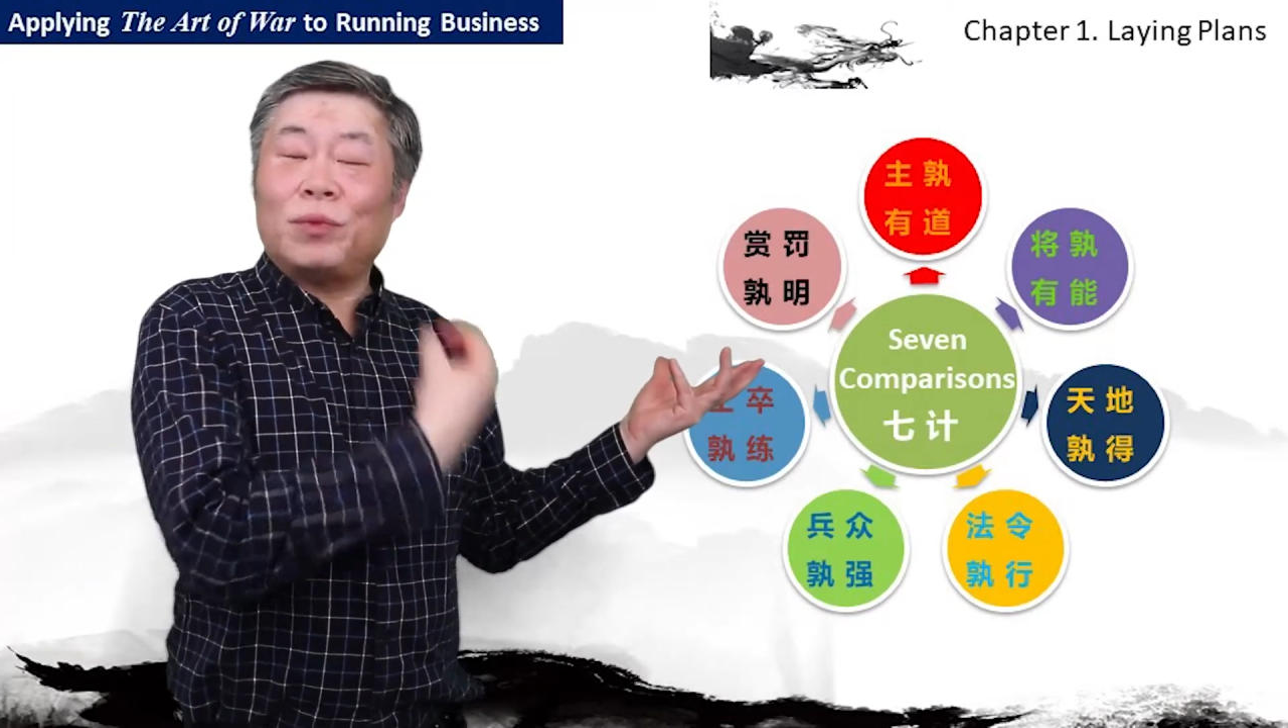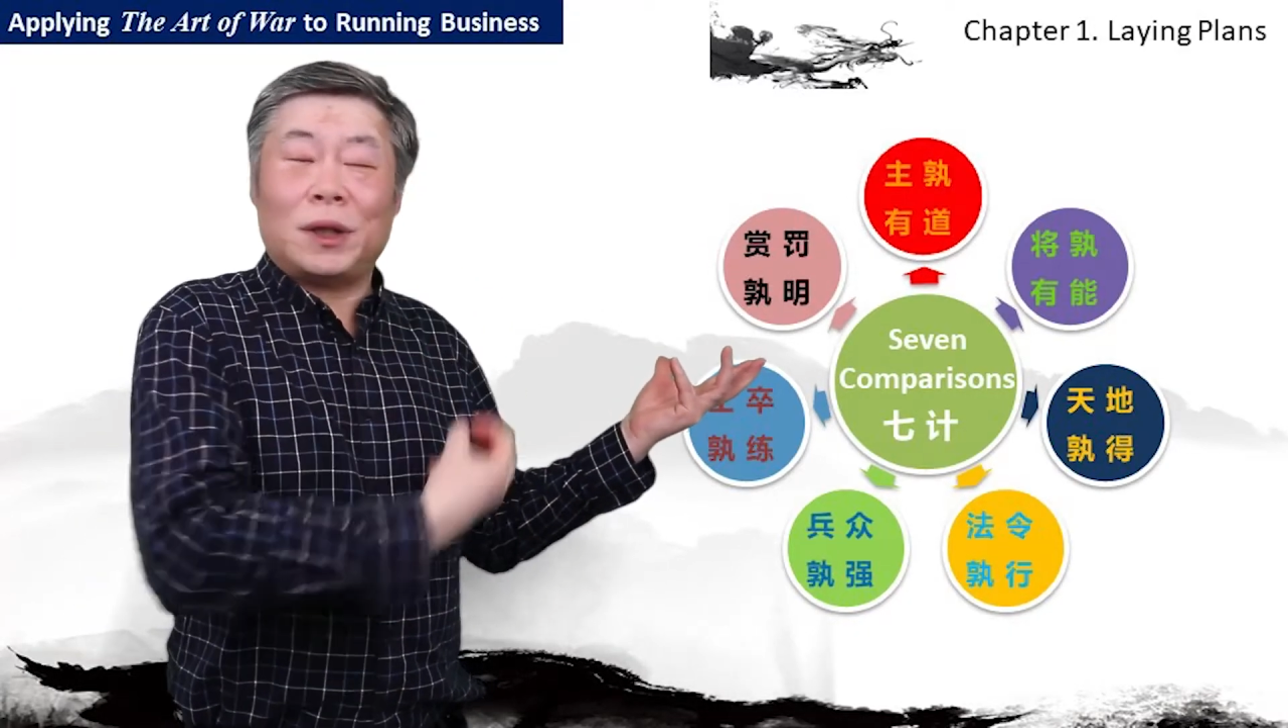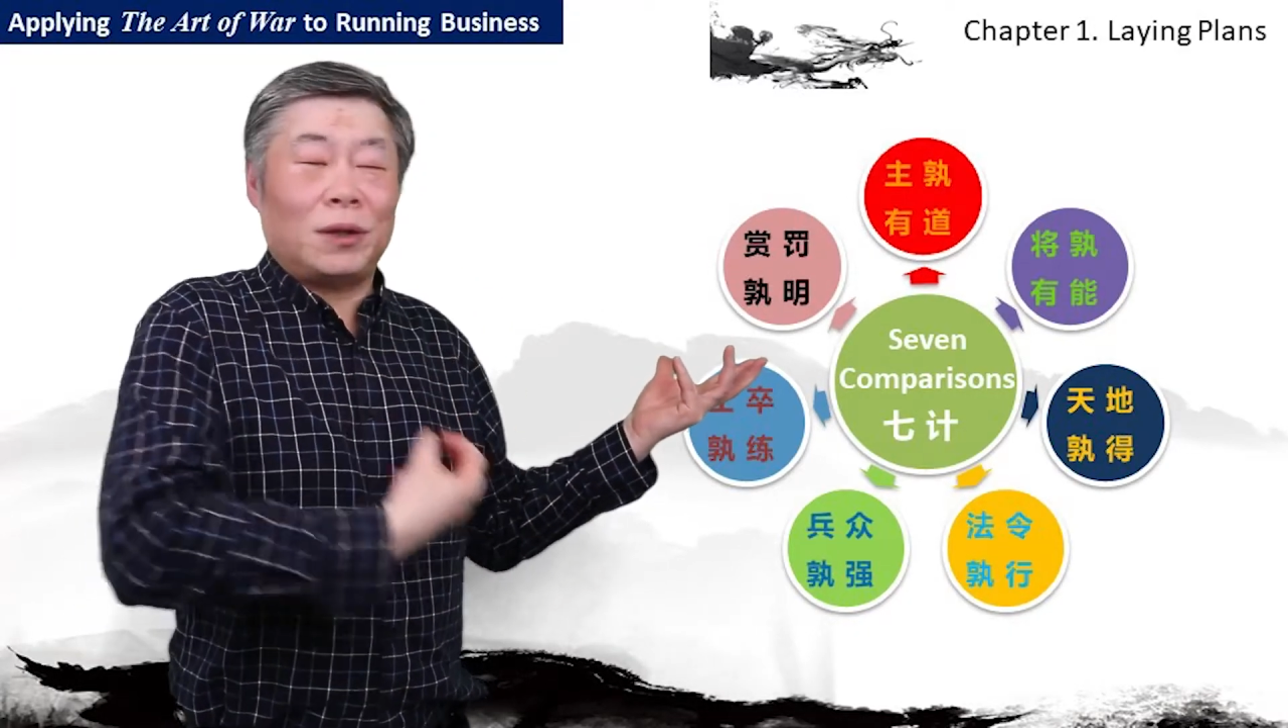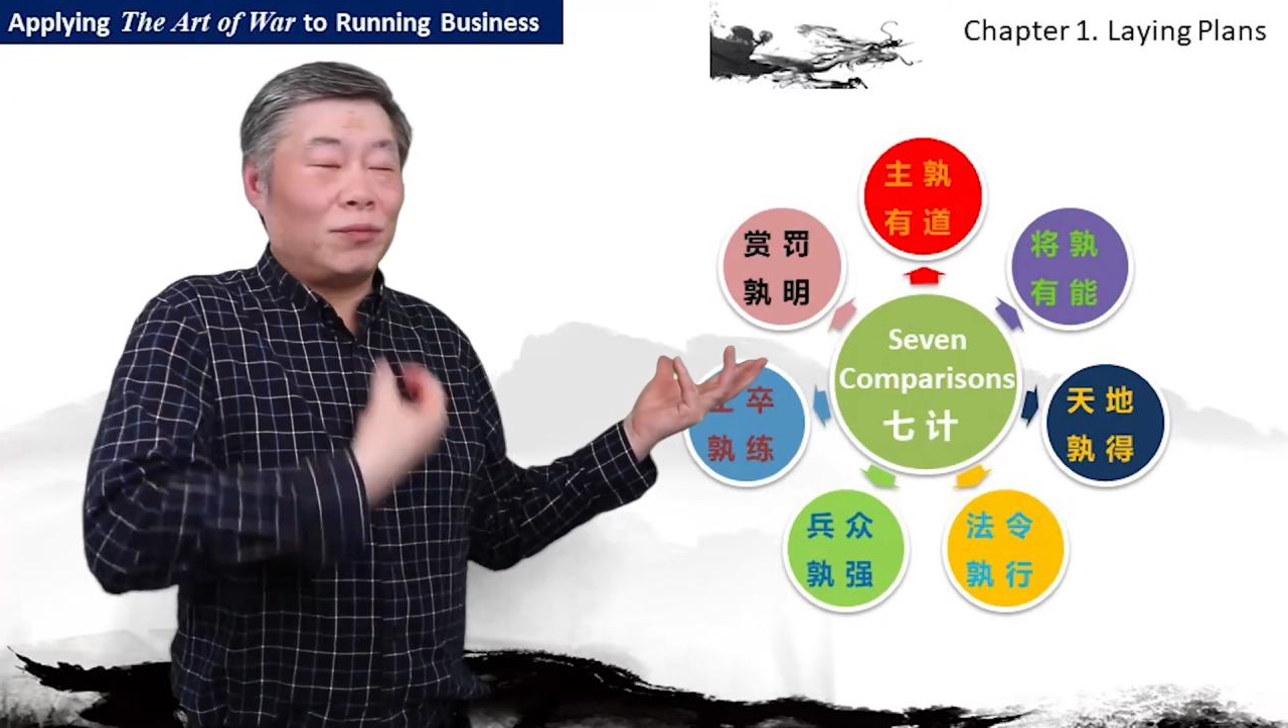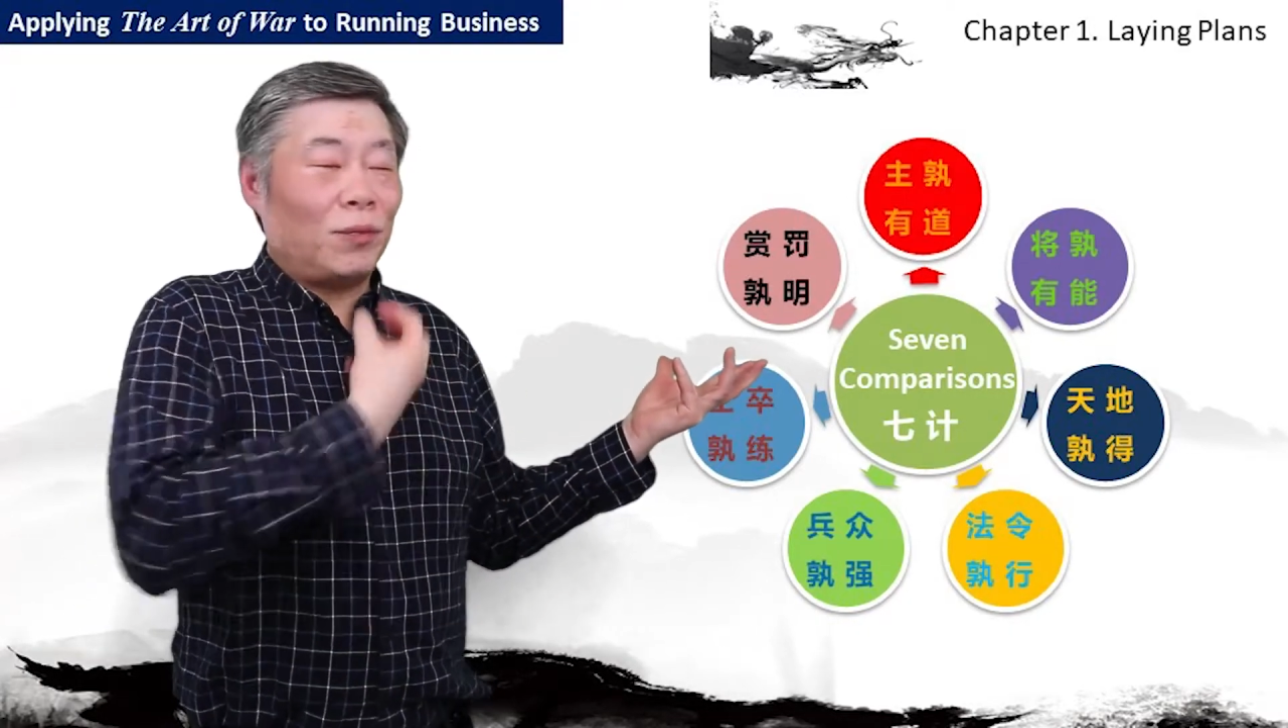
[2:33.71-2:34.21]

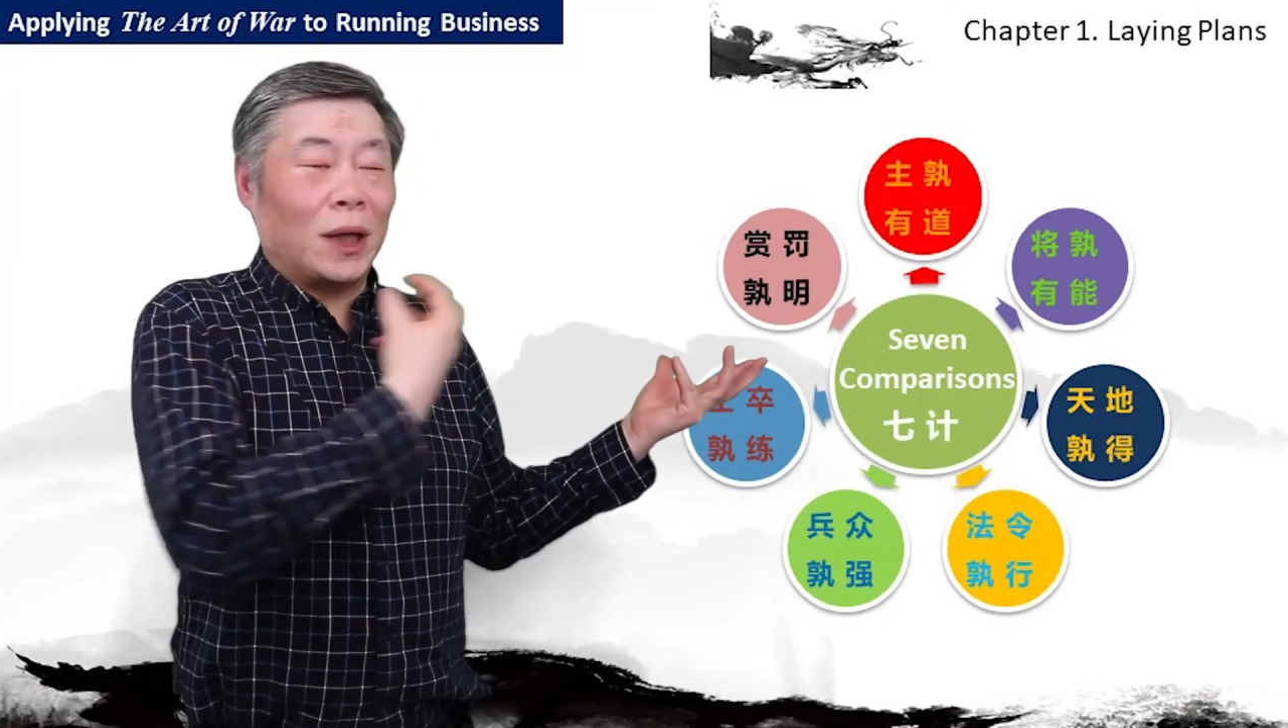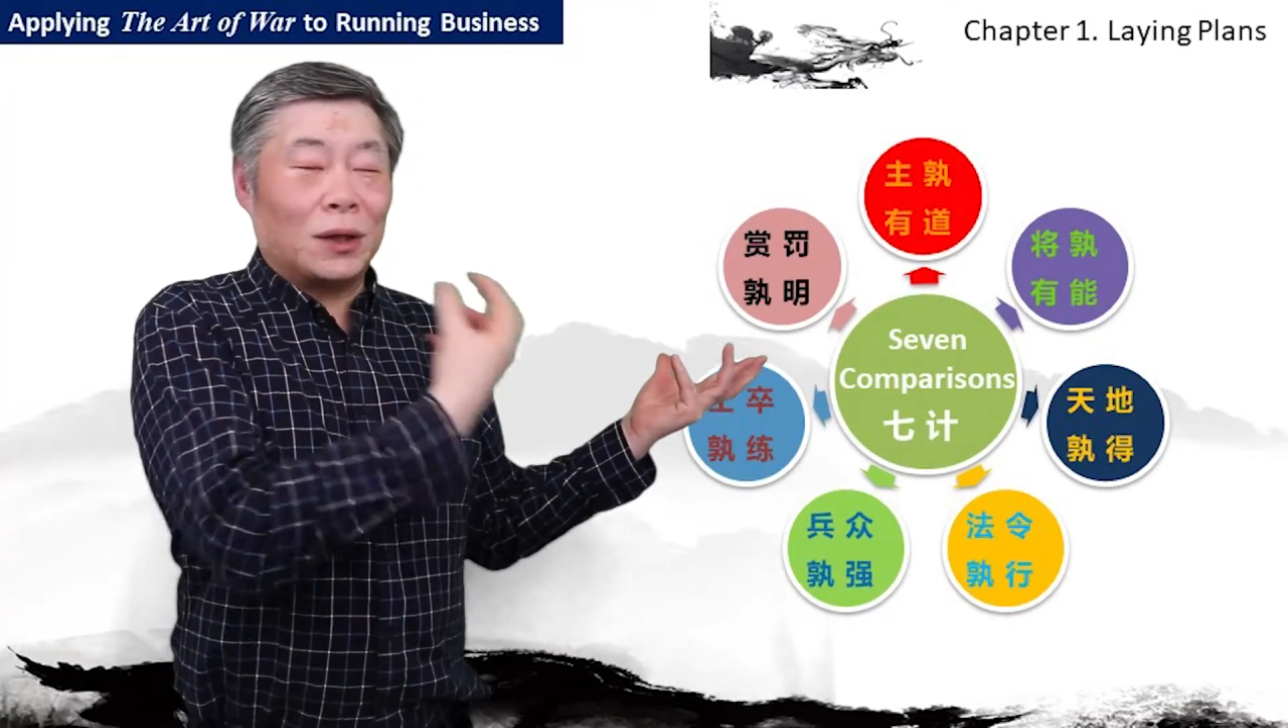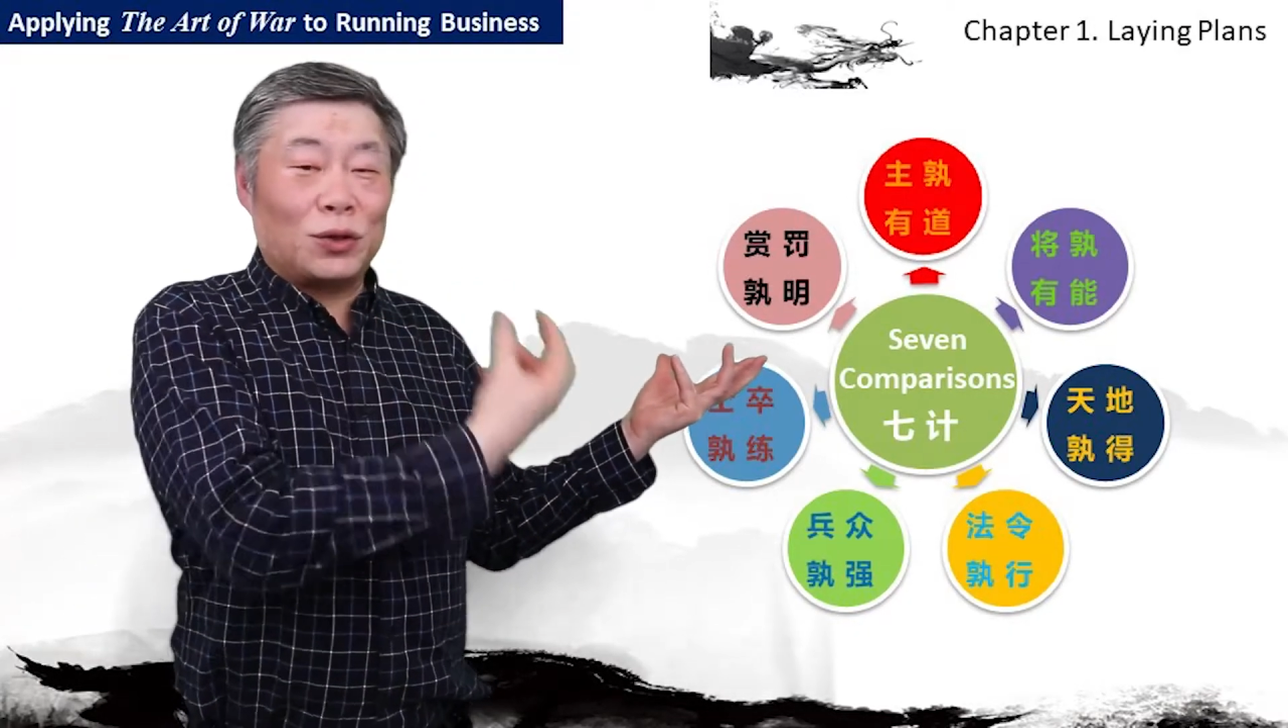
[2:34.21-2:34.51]
we are